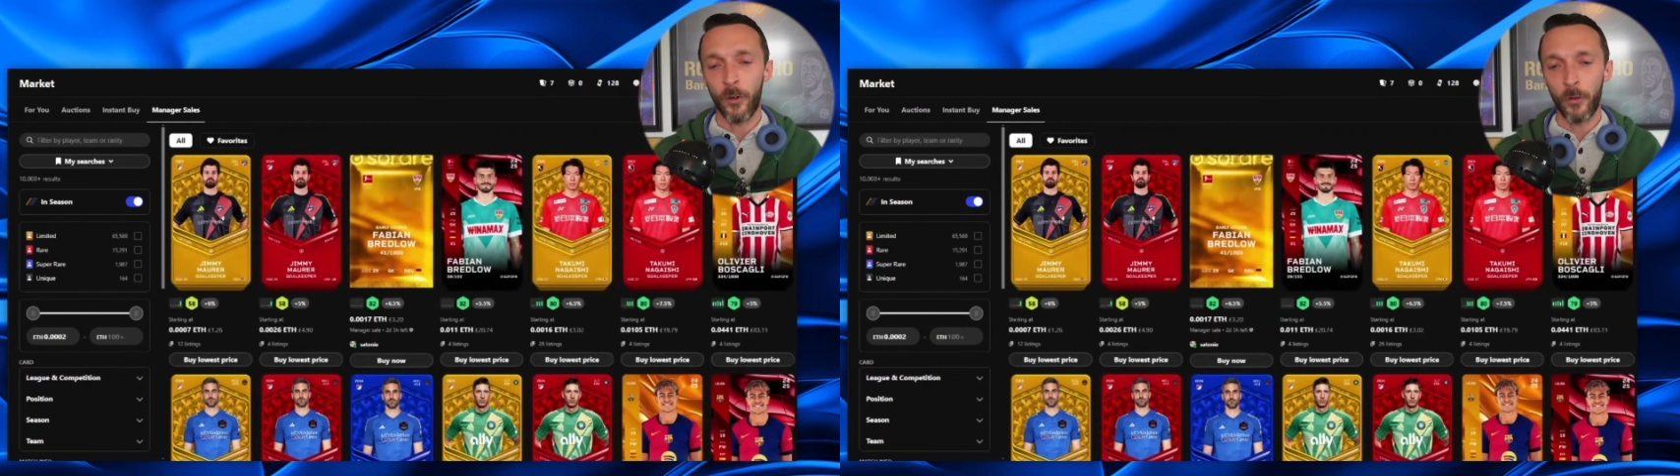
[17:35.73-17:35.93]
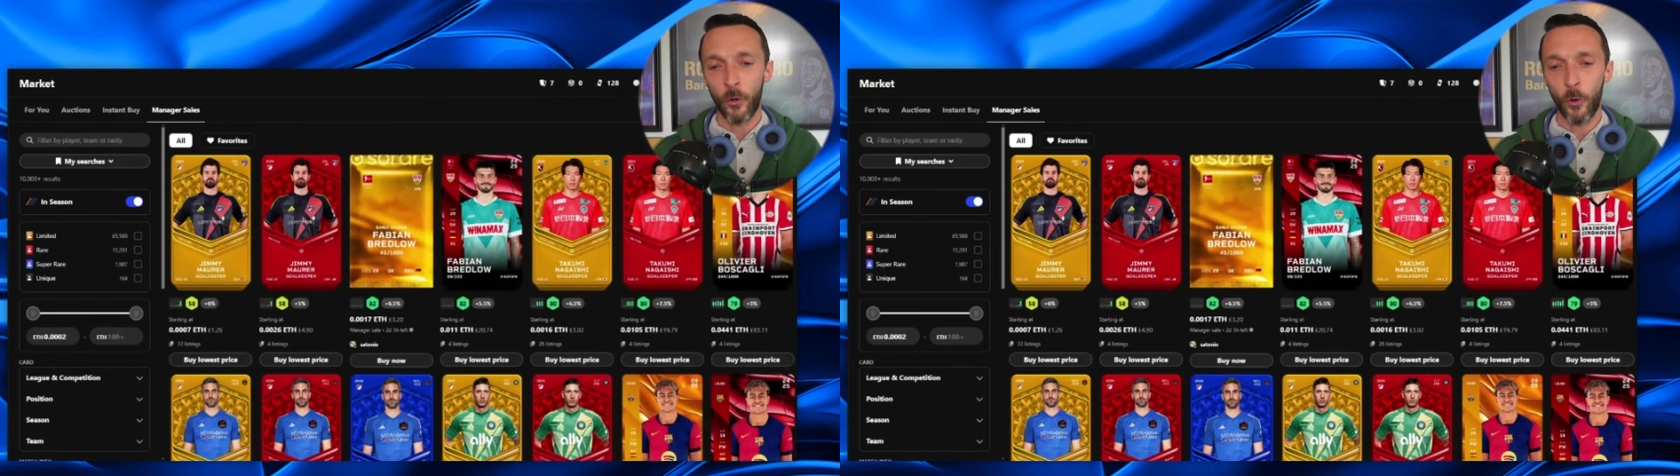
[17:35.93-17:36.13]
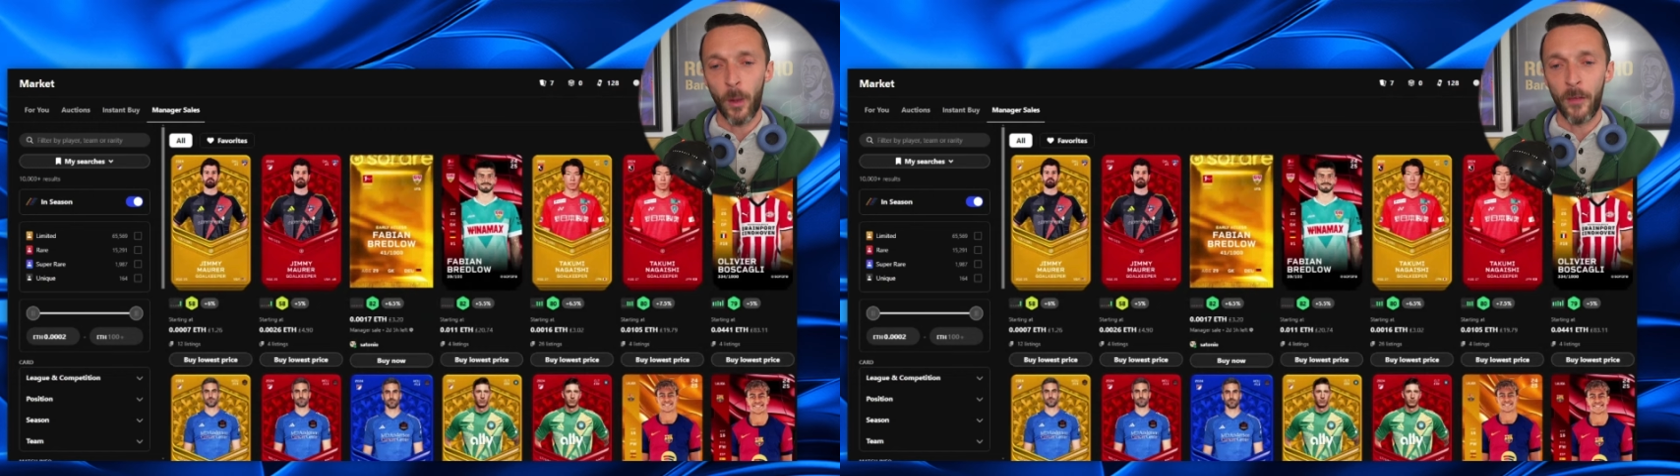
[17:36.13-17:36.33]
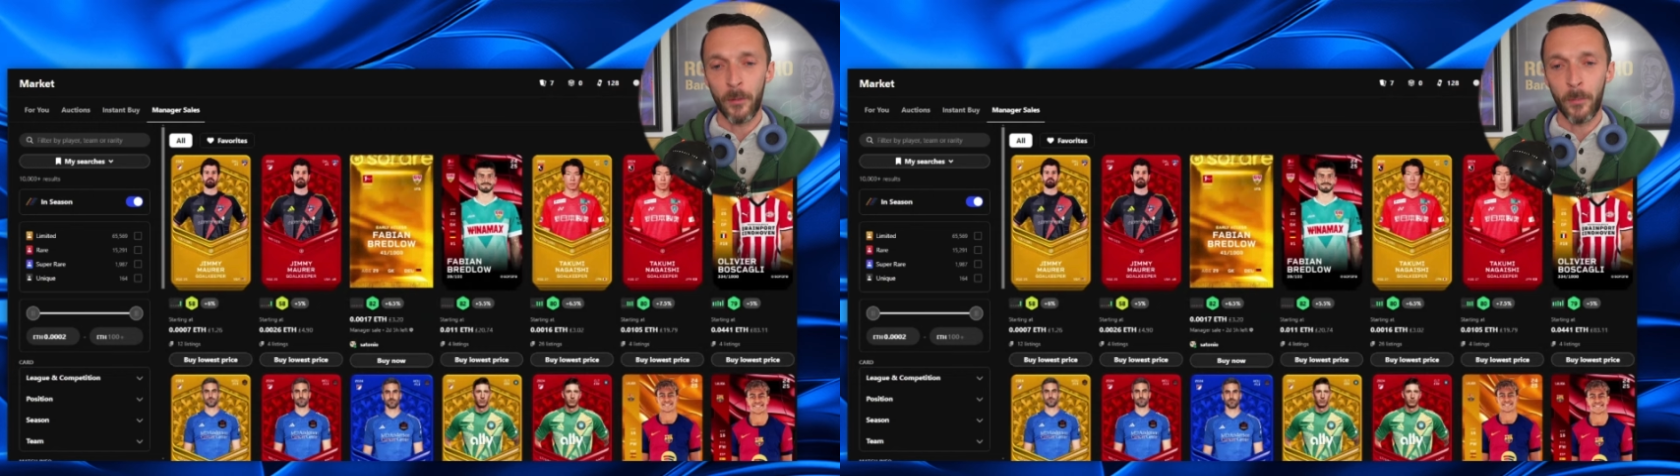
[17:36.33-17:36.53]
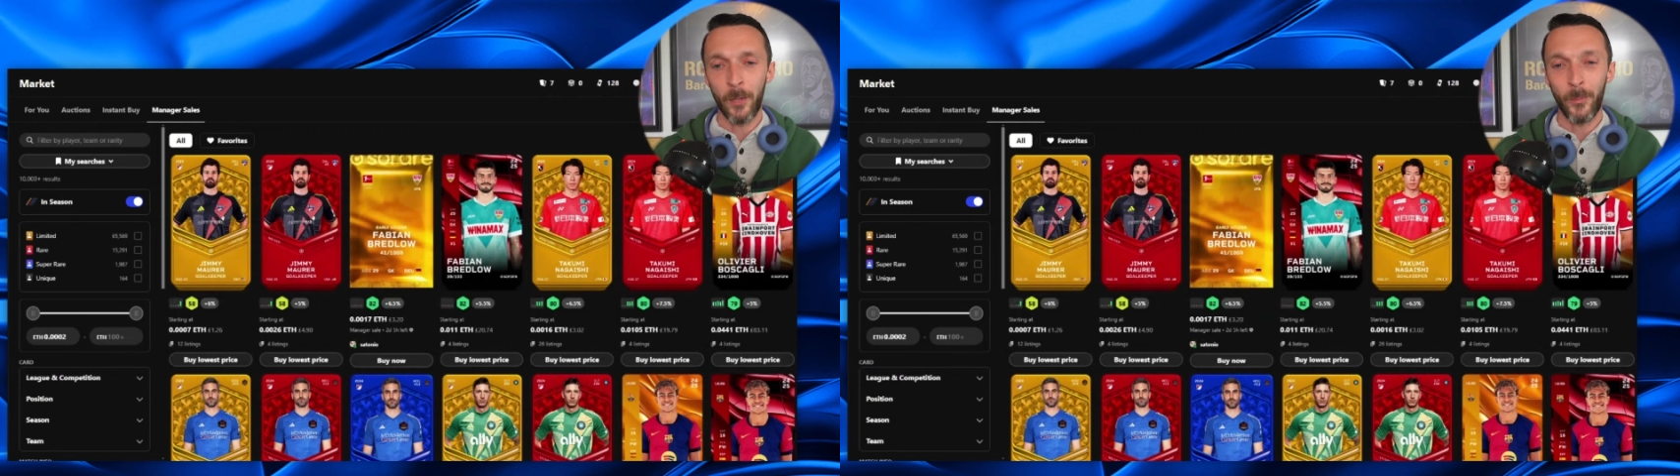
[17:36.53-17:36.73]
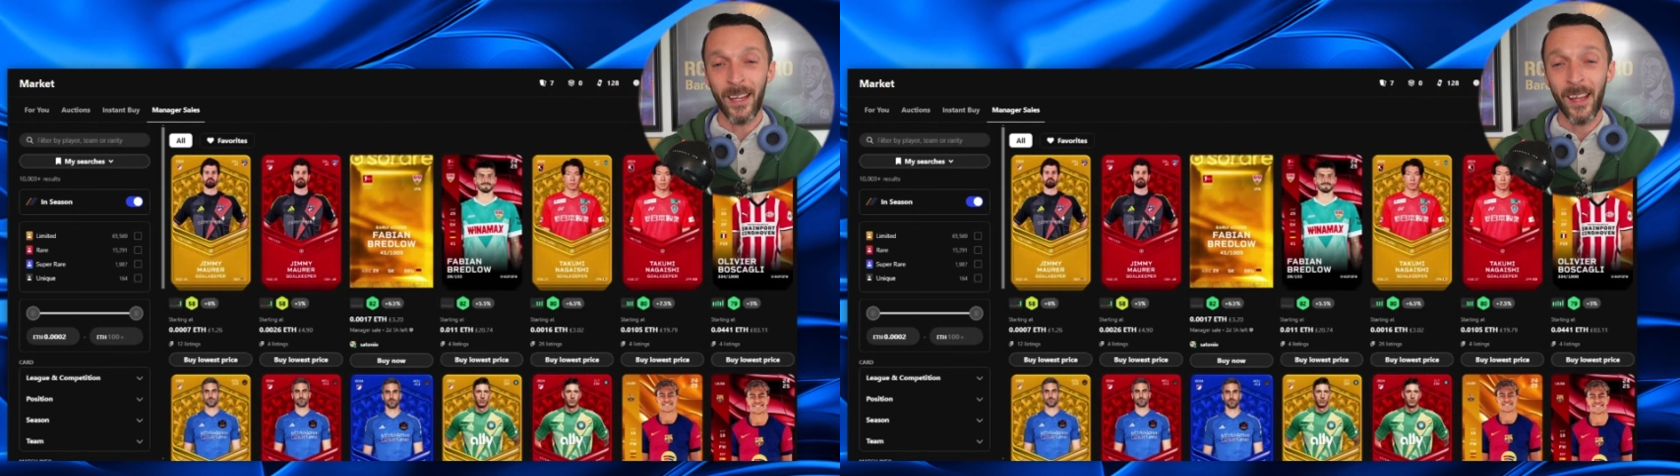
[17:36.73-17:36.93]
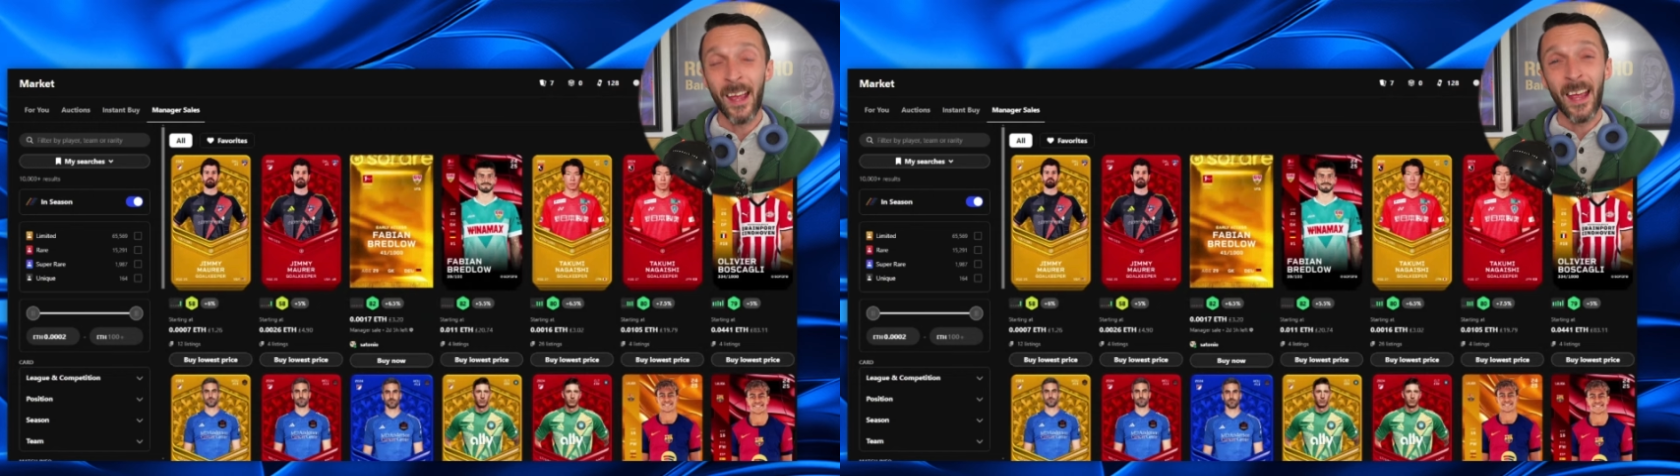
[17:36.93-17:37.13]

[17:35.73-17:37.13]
or, you know, whatever it might be.